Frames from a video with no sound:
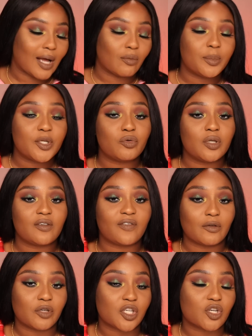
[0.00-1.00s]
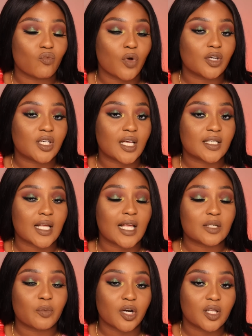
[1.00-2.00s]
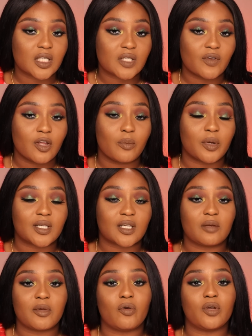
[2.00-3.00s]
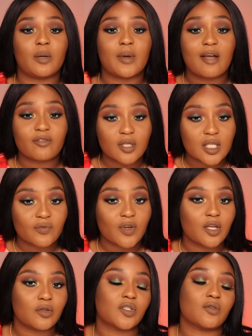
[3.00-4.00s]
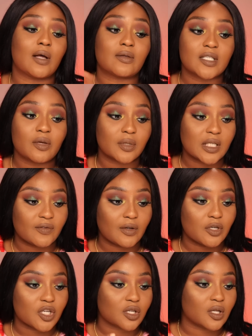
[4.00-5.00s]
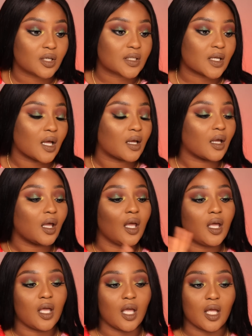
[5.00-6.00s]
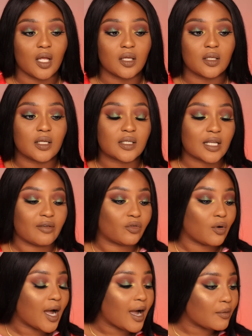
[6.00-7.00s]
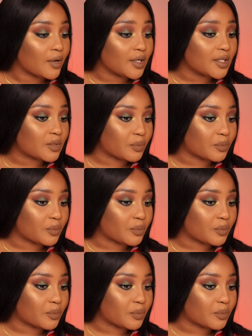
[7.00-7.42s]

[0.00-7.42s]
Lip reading: I will be doing a foundation wear test as part of this video, but it's gonna be going up after this video, so I'll see what this foundation looks like in several hours.